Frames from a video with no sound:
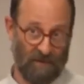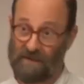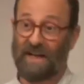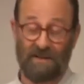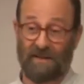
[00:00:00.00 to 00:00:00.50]

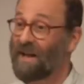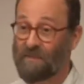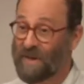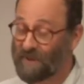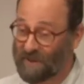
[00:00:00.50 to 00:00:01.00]
Not a lot
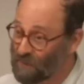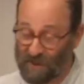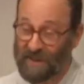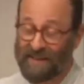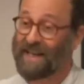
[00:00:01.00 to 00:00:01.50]
of people in the
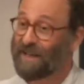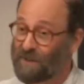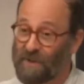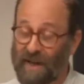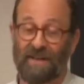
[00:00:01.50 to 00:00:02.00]
world, they
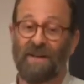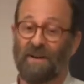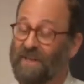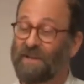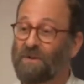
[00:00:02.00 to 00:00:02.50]
can't do
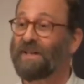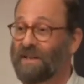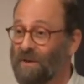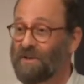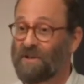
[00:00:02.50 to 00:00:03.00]
that. If they do that,
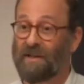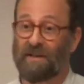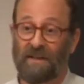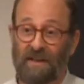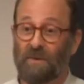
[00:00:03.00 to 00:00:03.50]
they go to
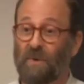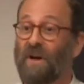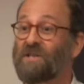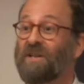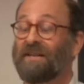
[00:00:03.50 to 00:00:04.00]
jail. With
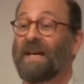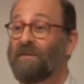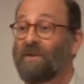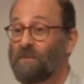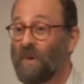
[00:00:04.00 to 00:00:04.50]
us, they
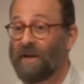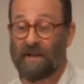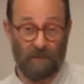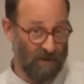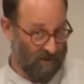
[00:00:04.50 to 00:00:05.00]
gave us money.
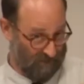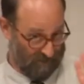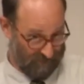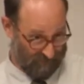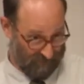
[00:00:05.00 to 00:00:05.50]
I mean, this
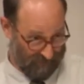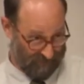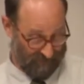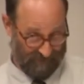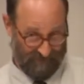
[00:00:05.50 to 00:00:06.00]

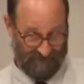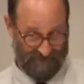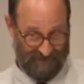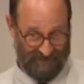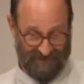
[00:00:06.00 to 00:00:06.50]

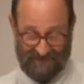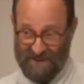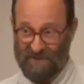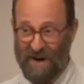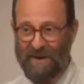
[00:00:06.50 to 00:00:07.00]

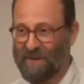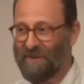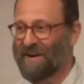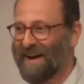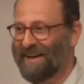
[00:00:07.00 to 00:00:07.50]
is a very
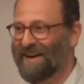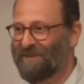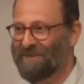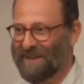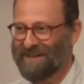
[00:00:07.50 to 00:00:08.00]
different kind of
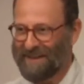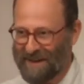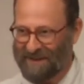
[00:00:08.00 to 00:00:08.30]
government,